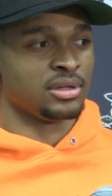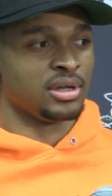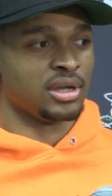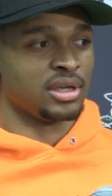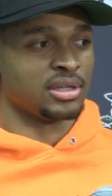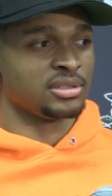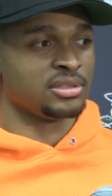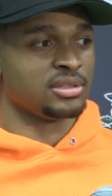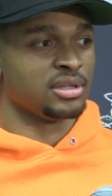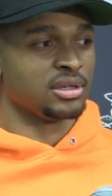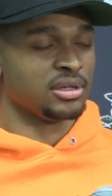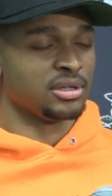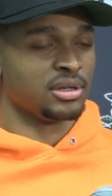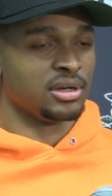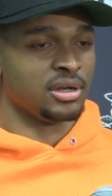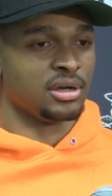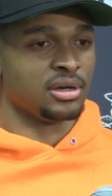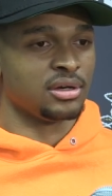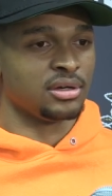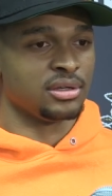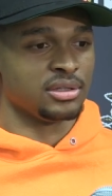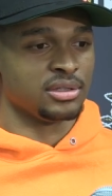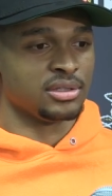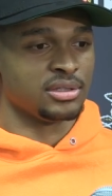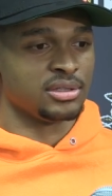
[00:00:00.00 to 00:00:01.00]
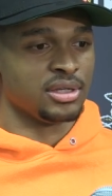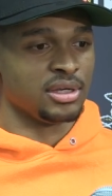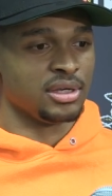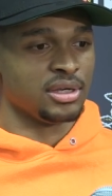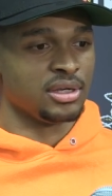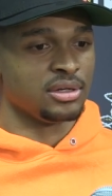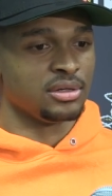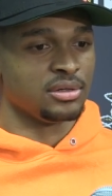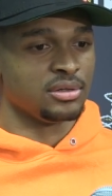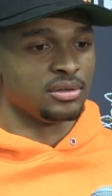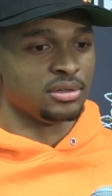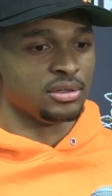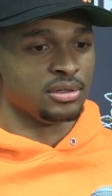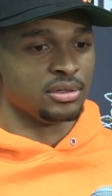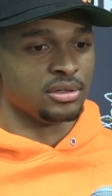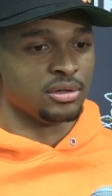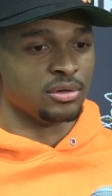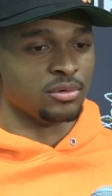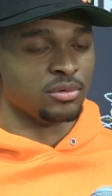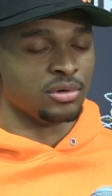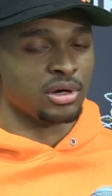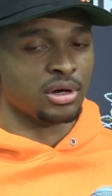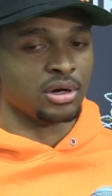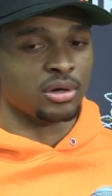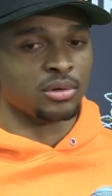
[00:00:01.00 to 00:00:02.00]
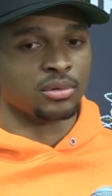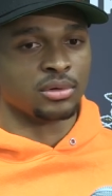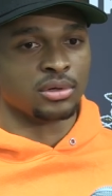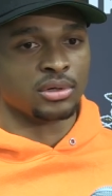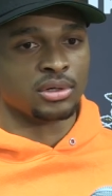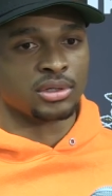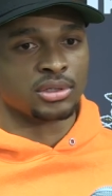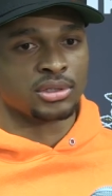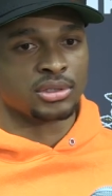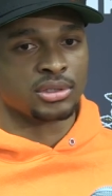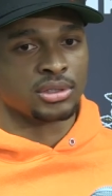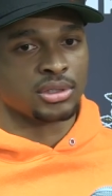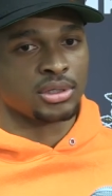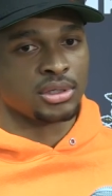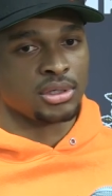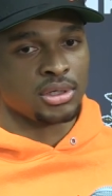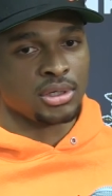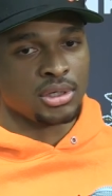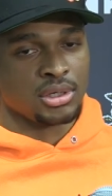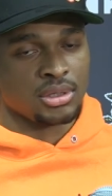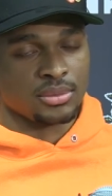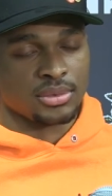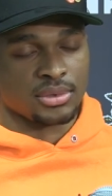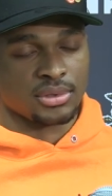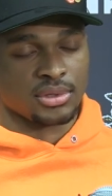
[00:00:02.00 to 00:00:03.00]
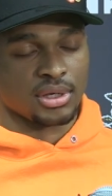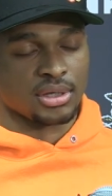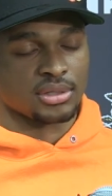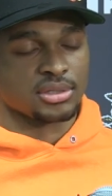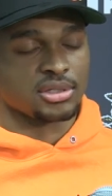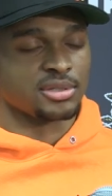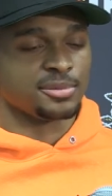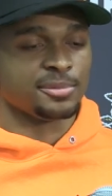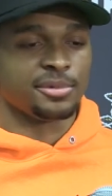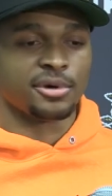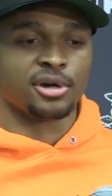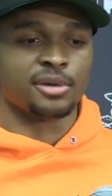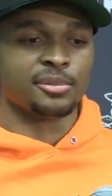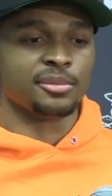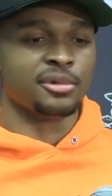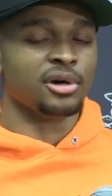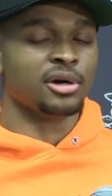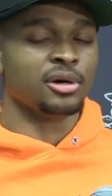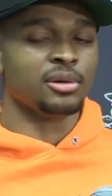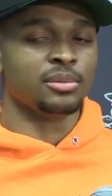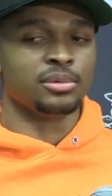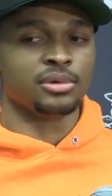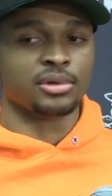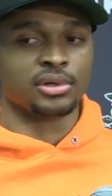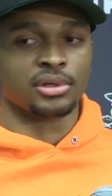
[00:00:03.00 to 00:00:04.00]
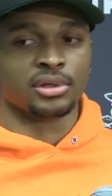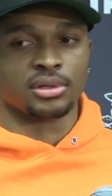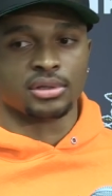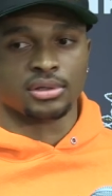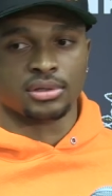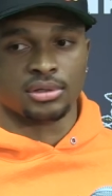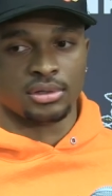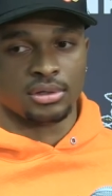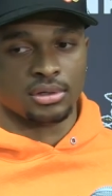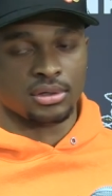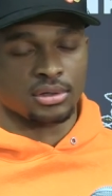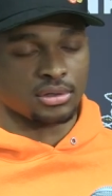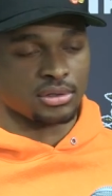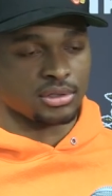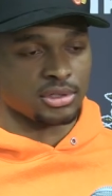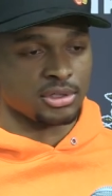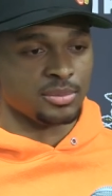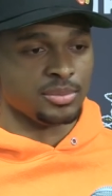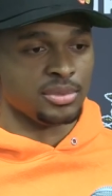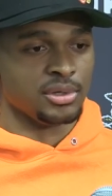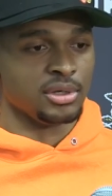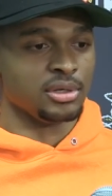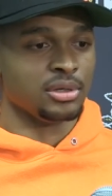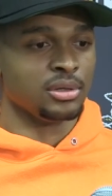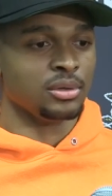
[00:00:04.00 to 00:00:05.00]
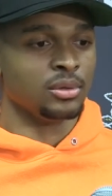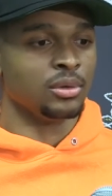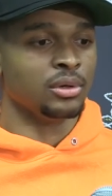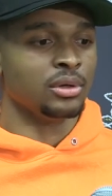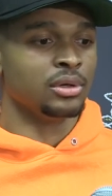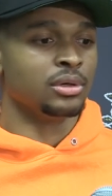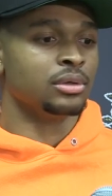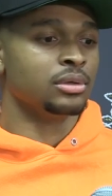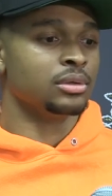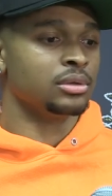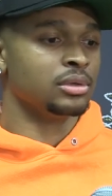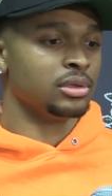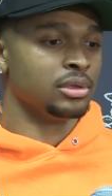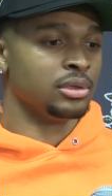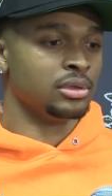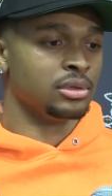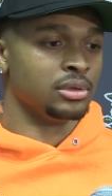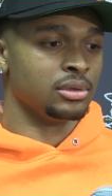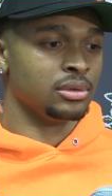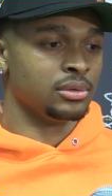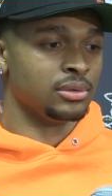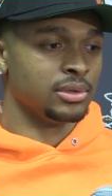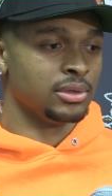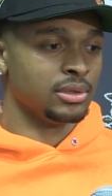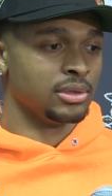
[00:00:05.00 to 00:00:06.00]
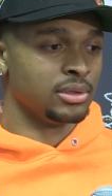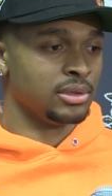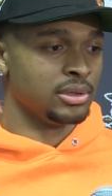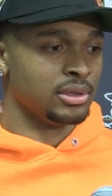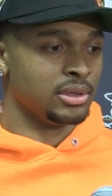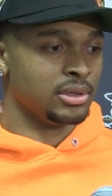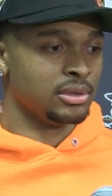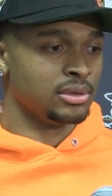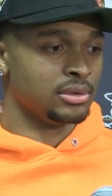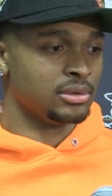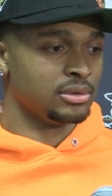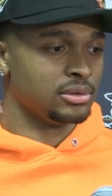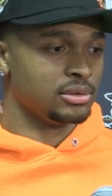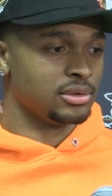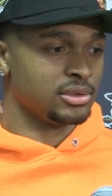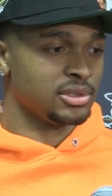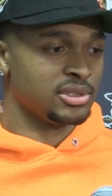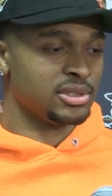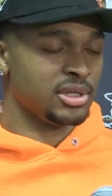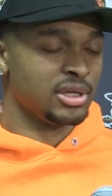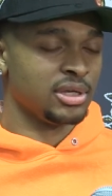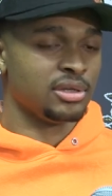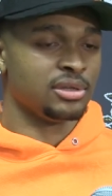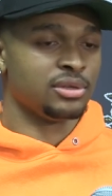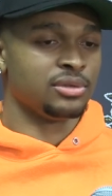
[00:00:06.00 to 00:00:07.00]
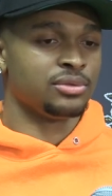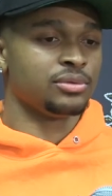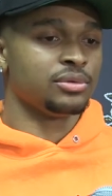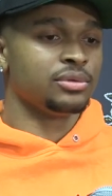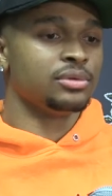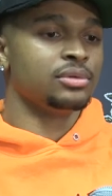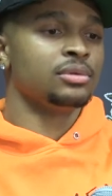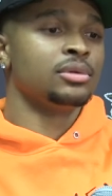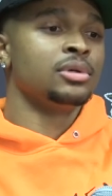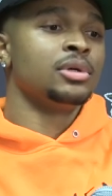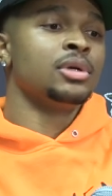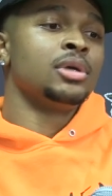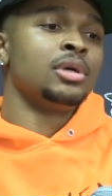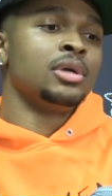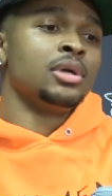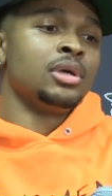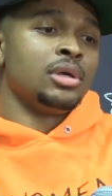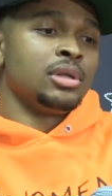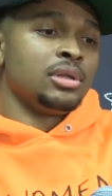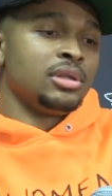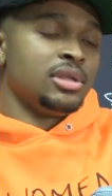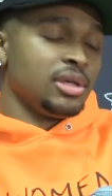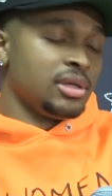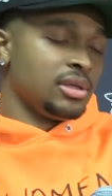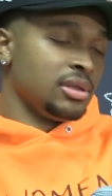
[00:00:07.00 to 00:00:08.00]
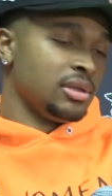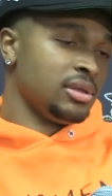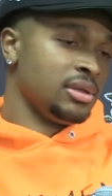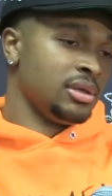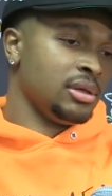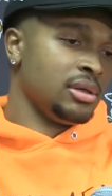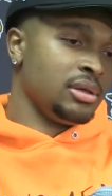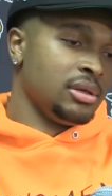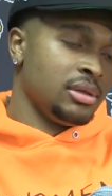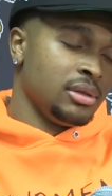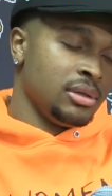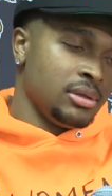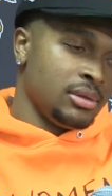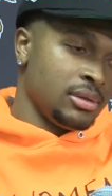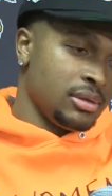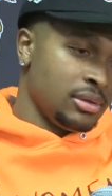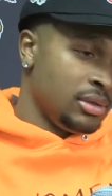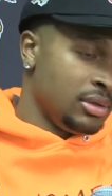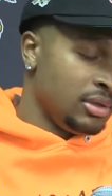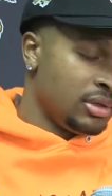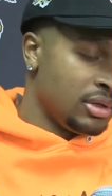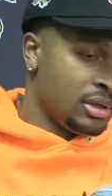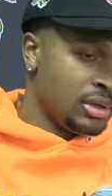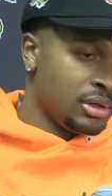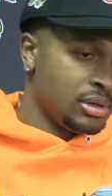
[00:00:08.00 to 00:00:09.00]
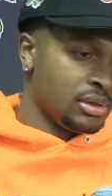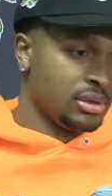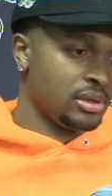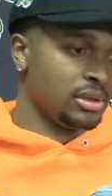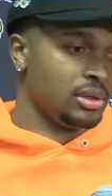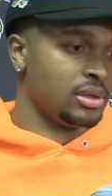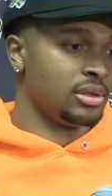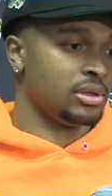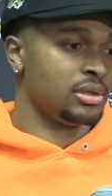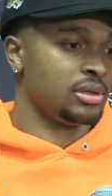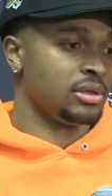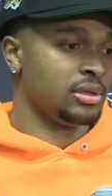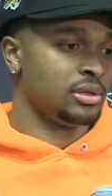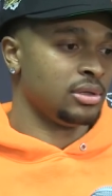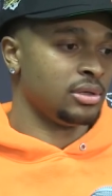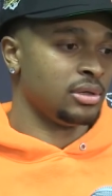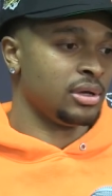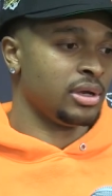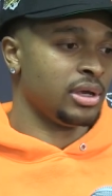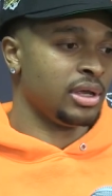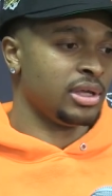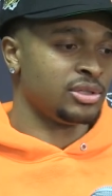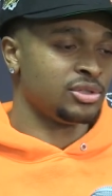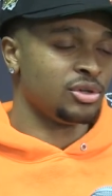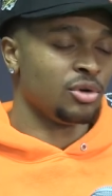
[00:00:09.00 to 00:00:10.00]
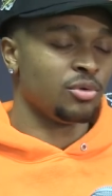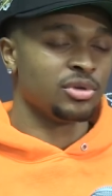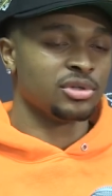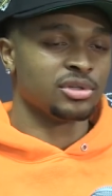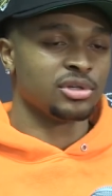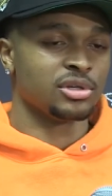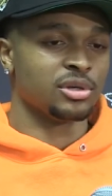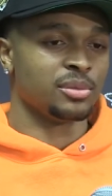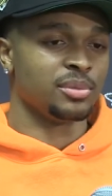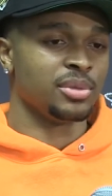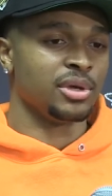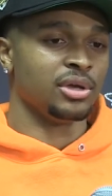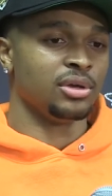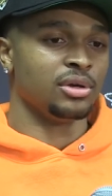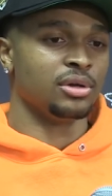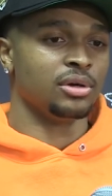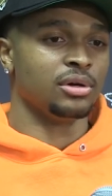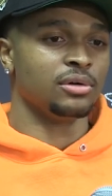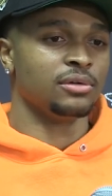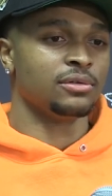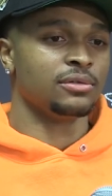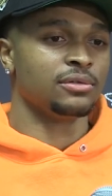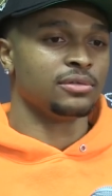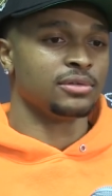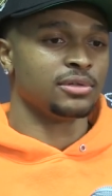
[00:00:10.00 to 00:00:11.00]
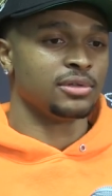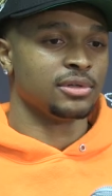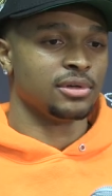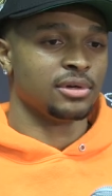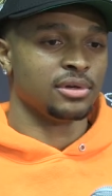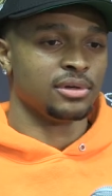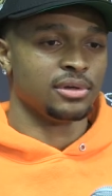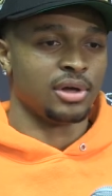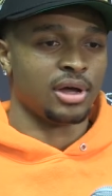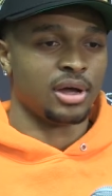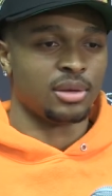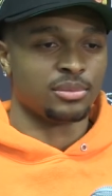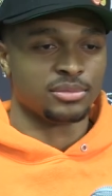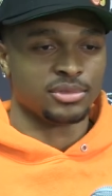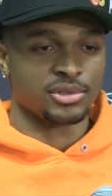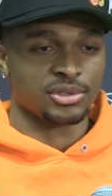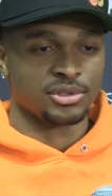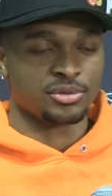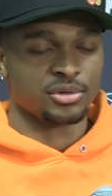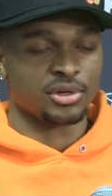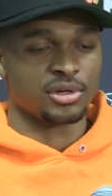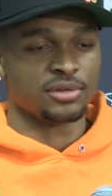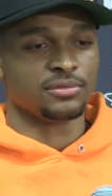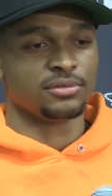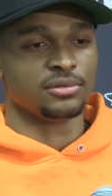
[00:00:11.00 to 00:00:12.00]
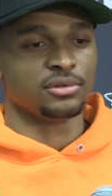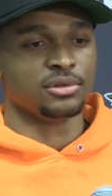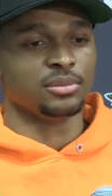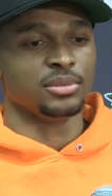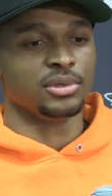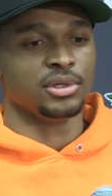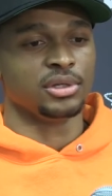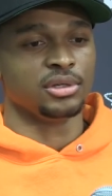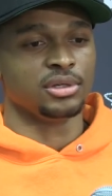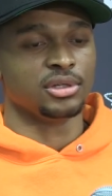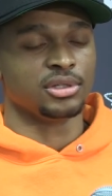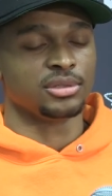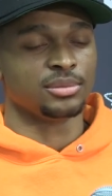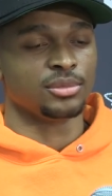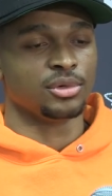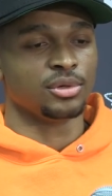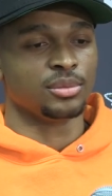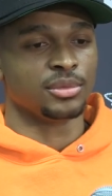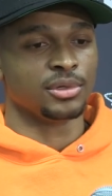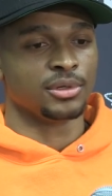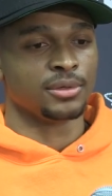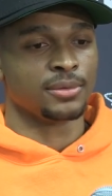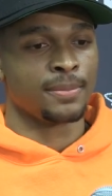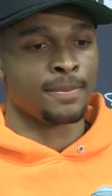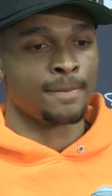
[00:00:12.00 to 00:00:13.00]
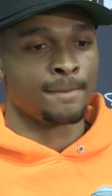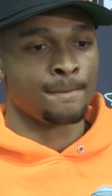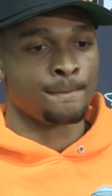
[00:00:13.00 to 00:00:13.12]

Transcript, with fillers: I stuck it out and stayed, where I was. But that's just part of my upbringing, just being loyal, and staying through thick and thin, and, it's always going to pay off. So I'm just grateful to be in this moment.